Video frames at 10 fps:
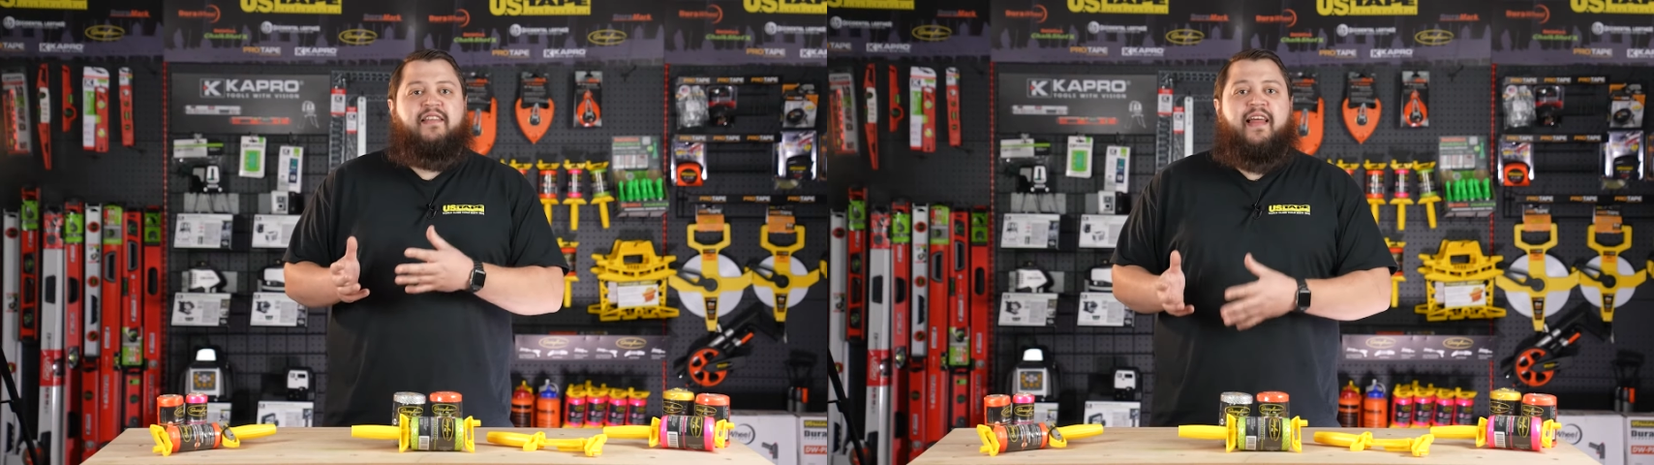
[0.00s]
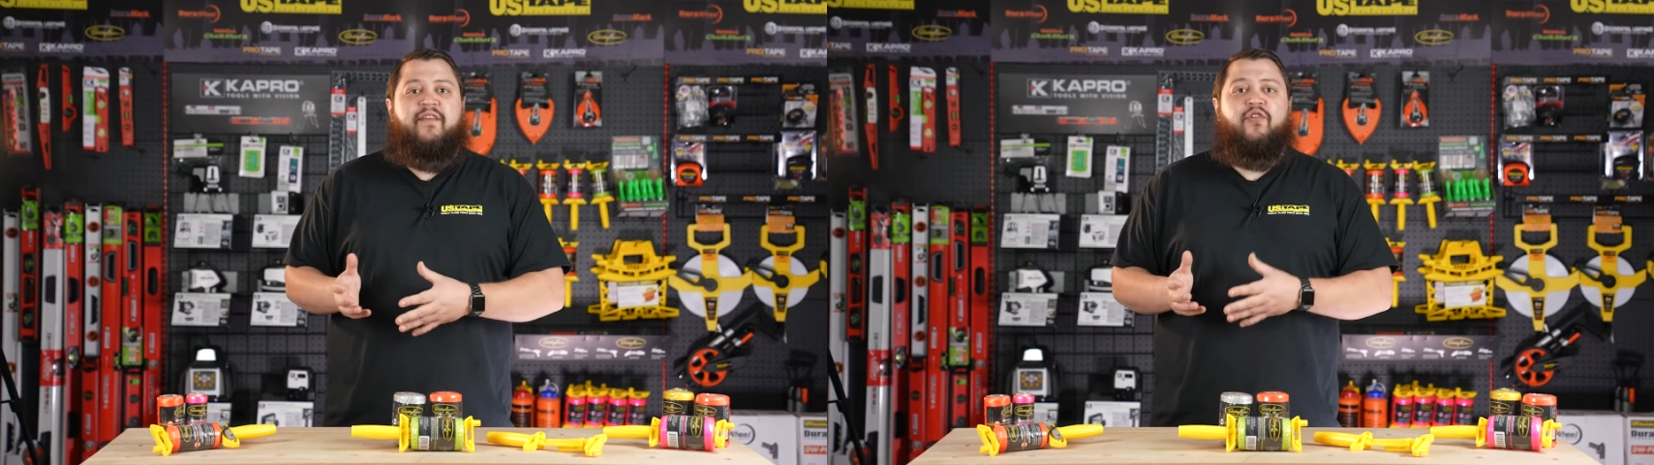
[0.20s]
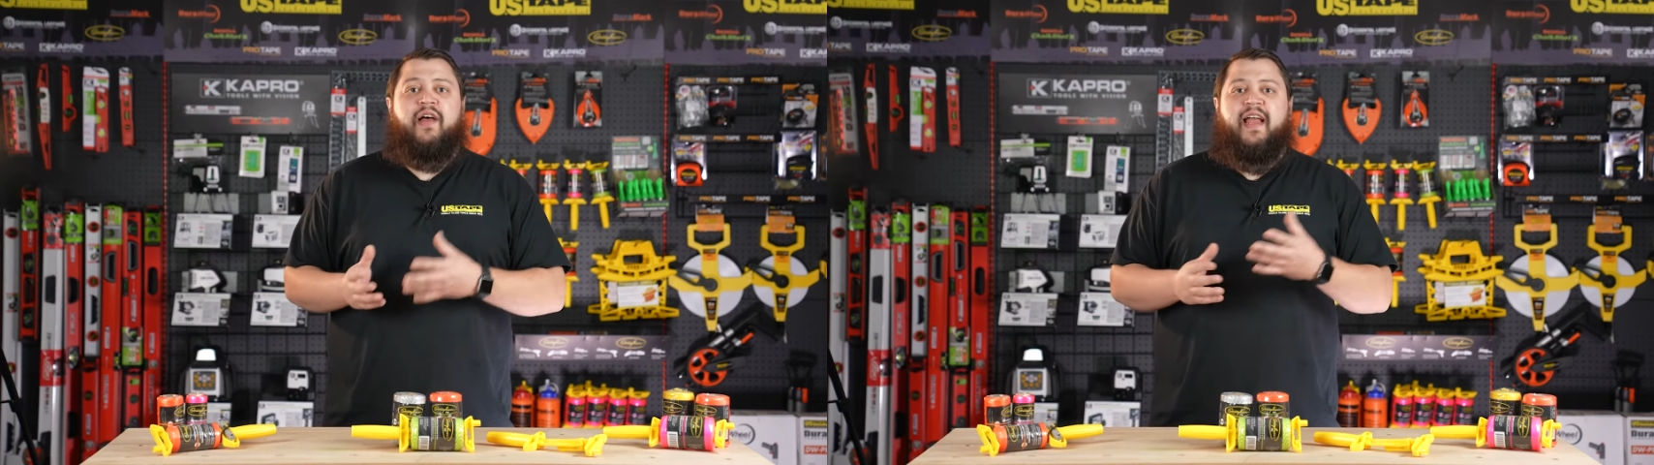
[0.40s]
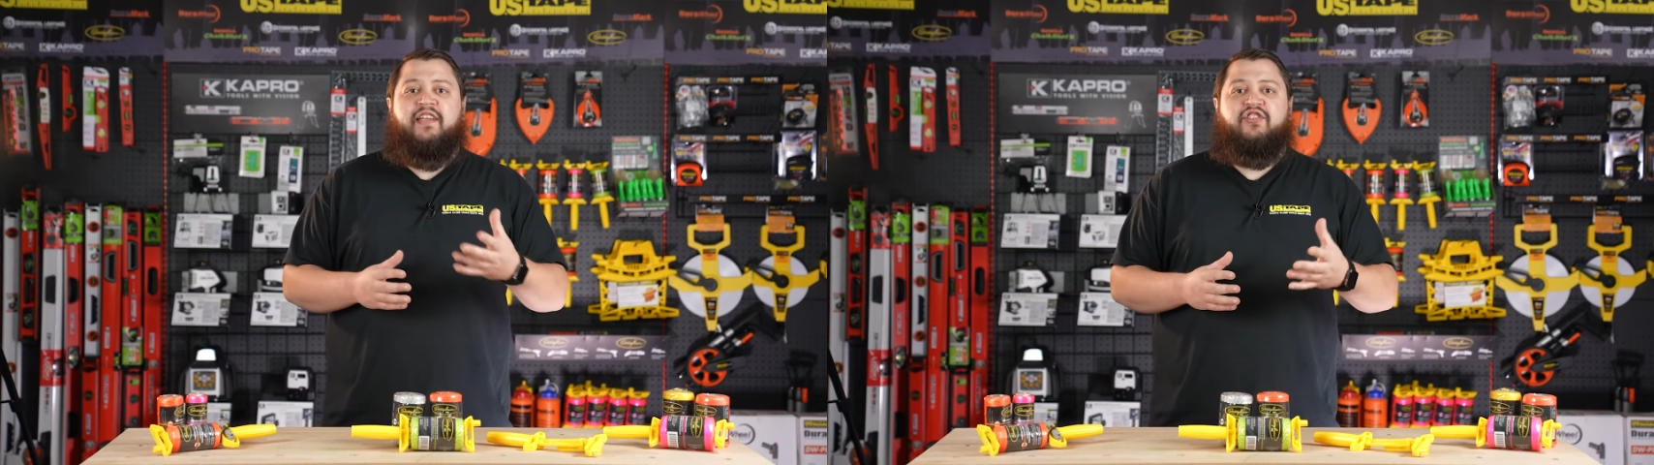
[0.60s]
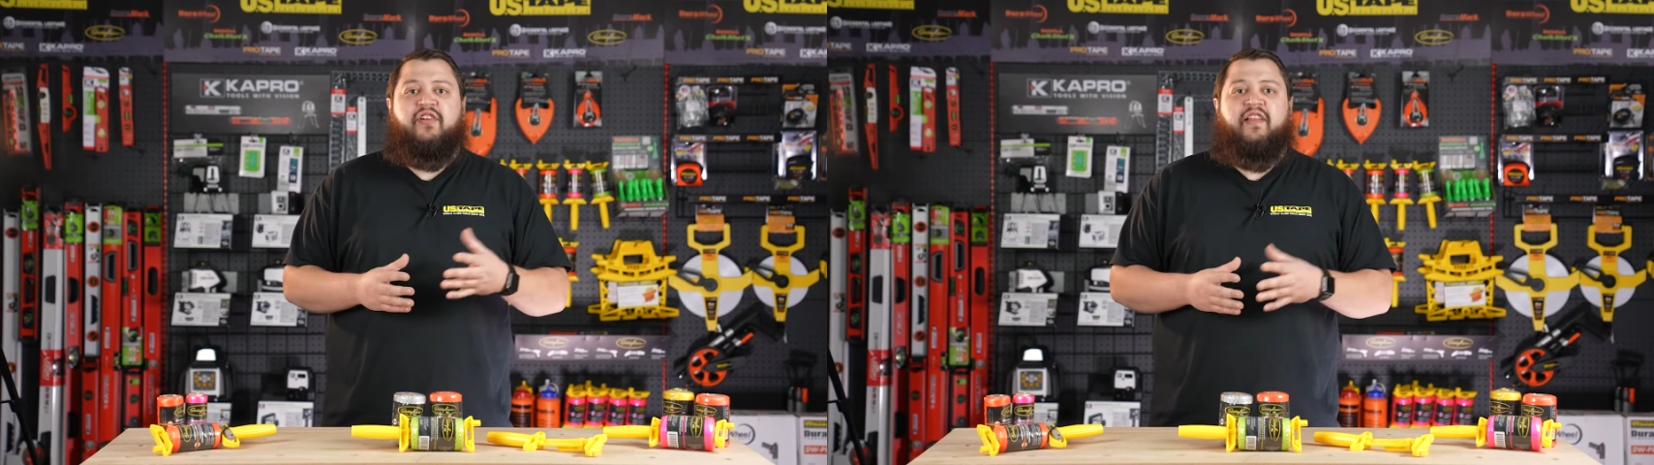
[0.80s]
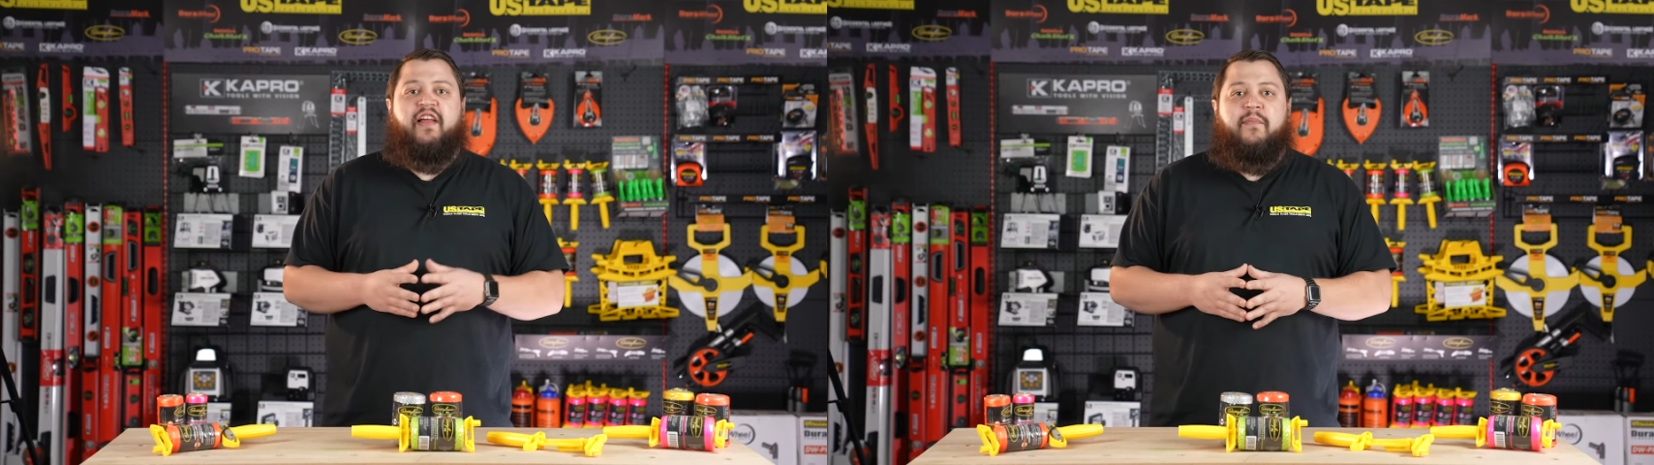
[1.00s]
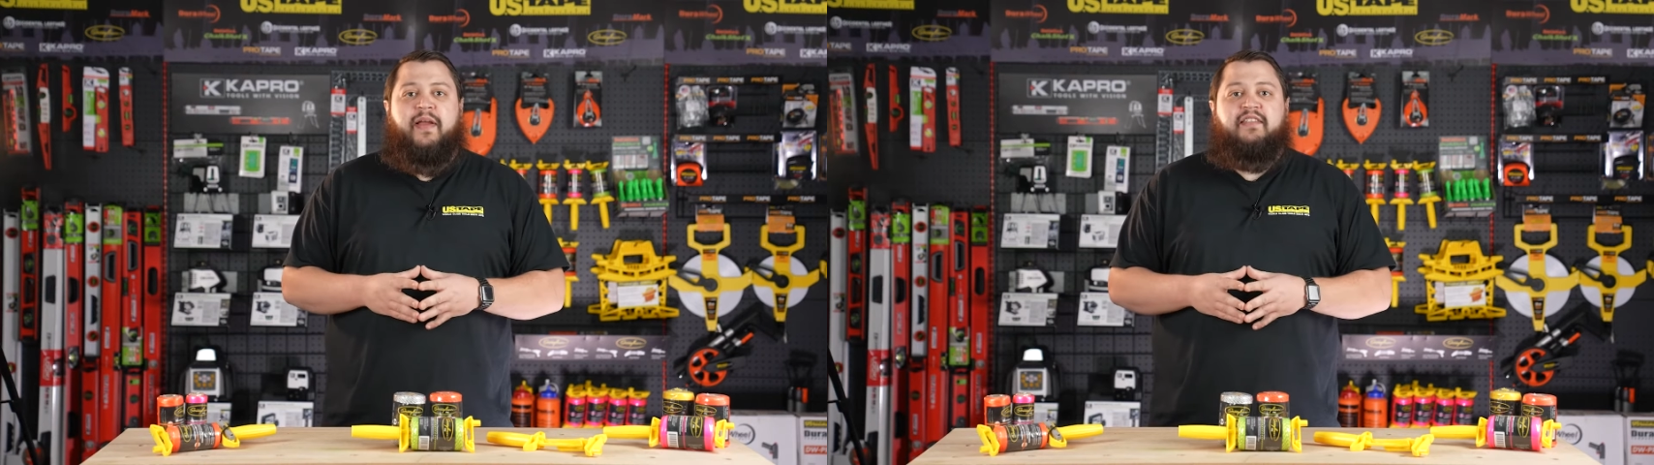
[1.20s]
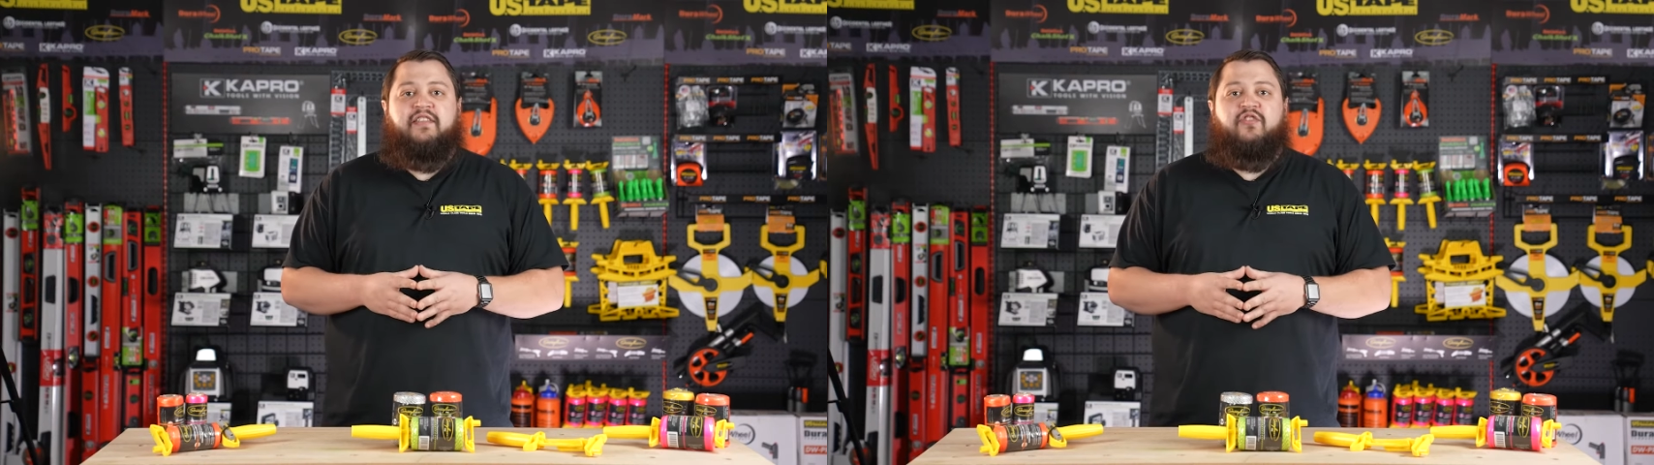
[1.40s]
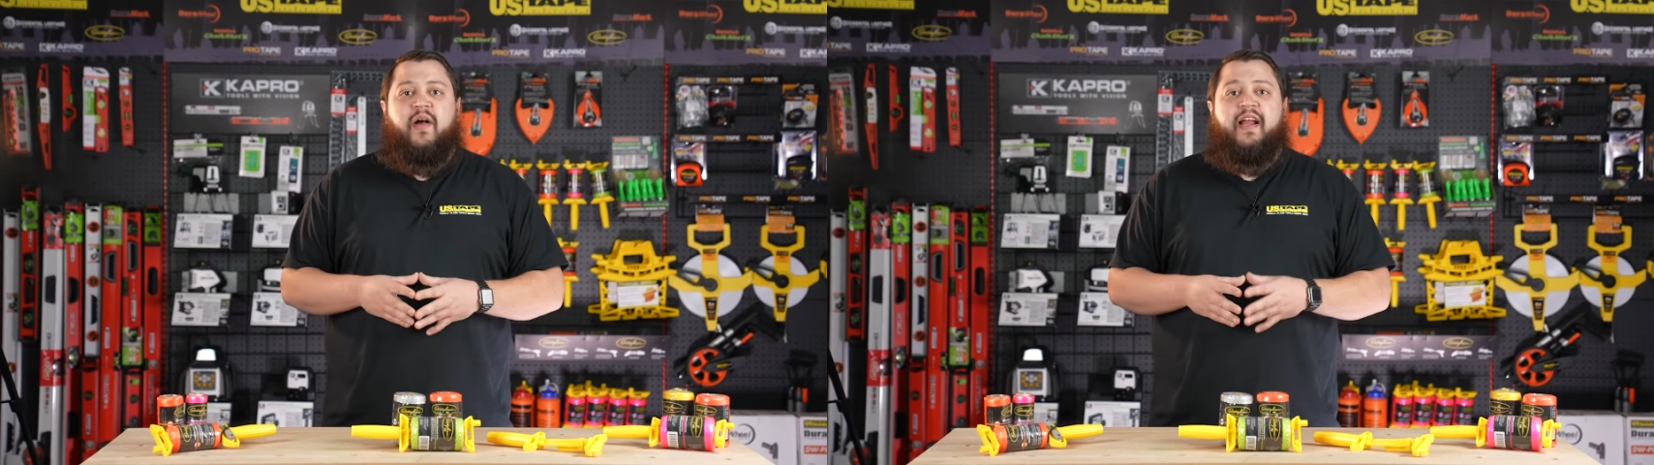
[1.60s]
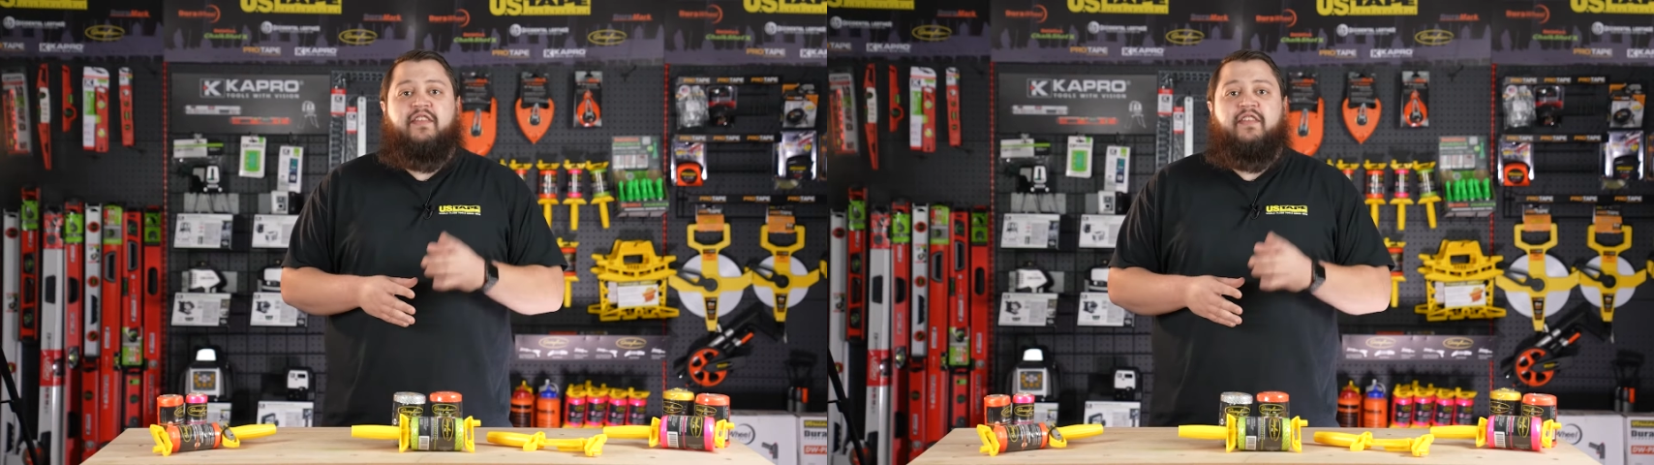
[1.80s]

level and Stringliner Mason's Twine